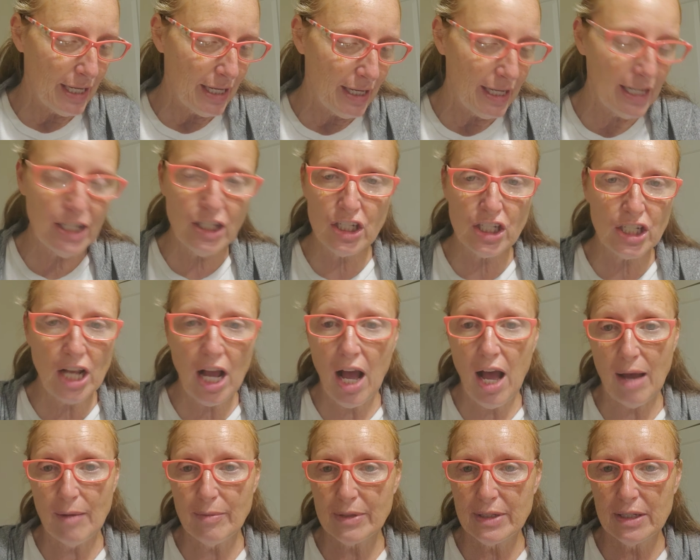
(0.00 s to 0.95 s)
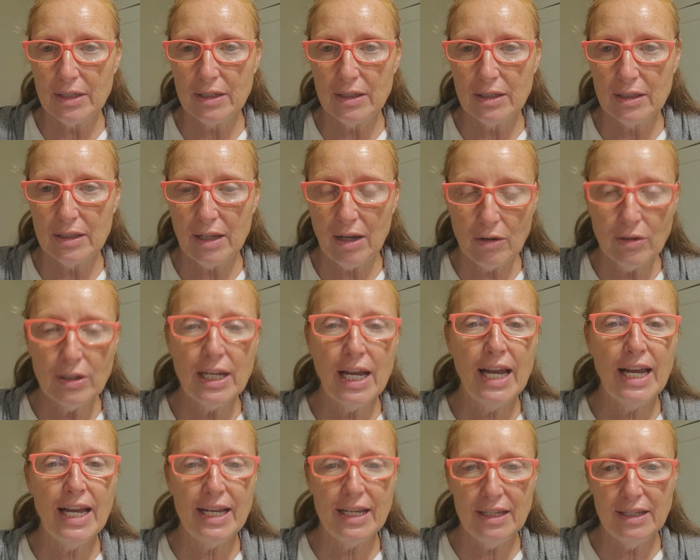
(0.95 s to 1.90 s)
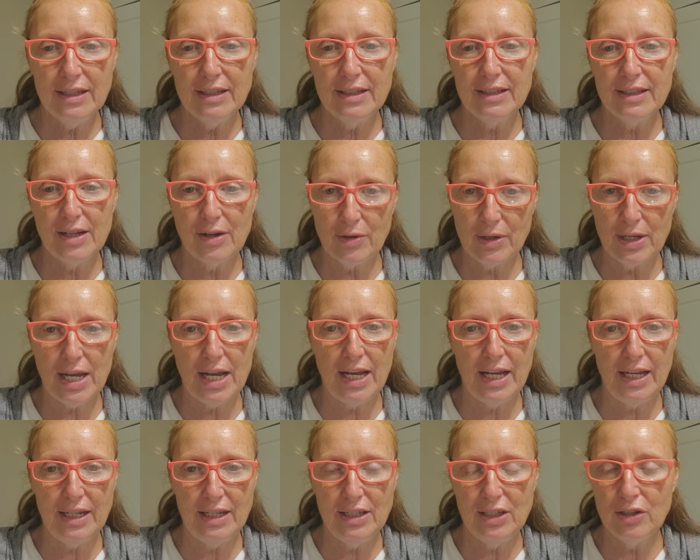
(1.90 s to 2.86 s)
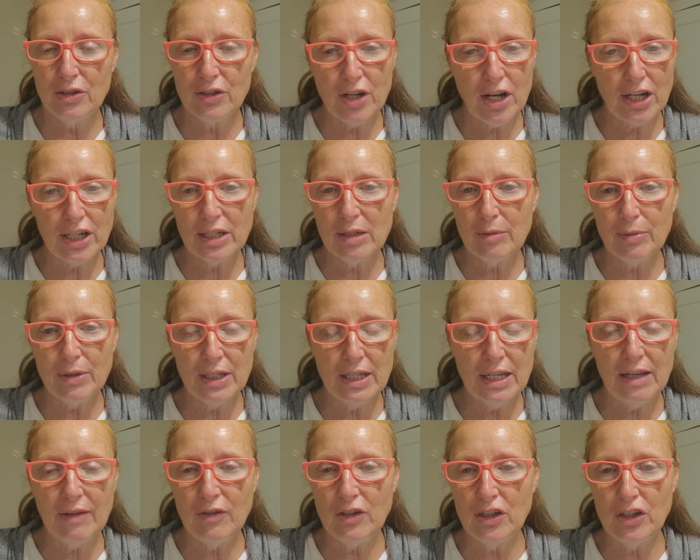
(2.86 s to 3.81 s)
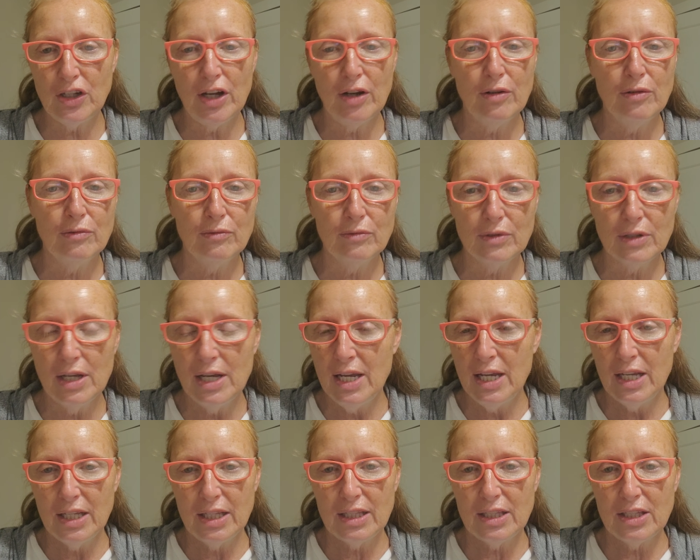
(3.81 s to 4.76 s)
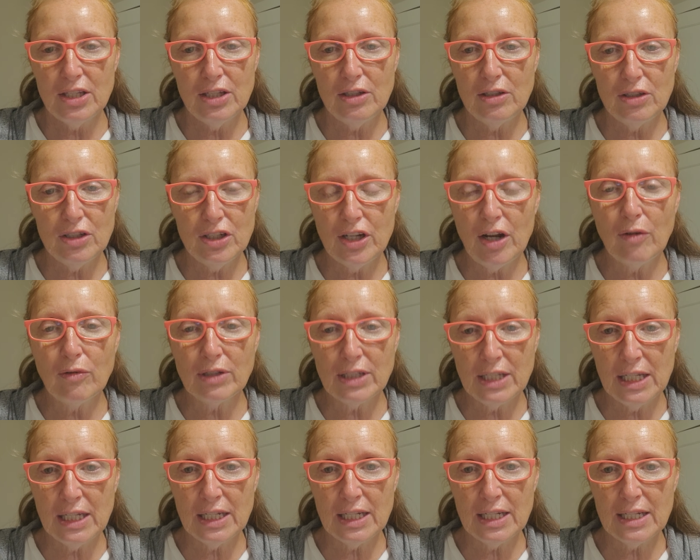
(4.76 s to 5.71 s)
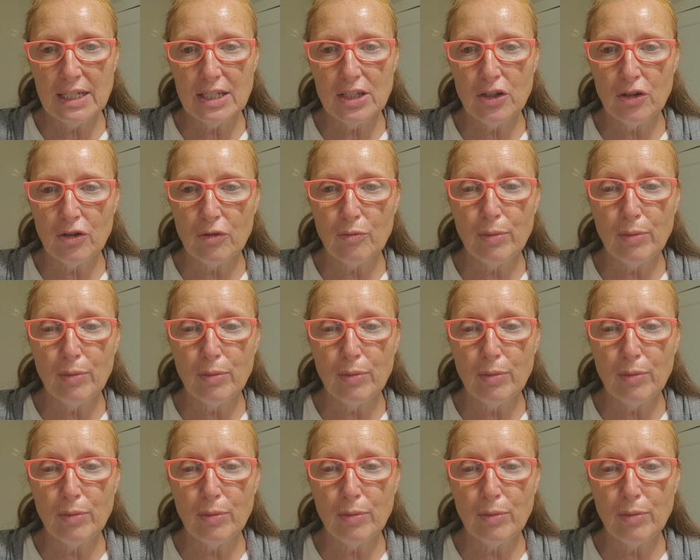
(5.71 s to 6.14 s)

He stopped. Okay. Okay. You're not going to believe. You don't, you, you don't get it. You're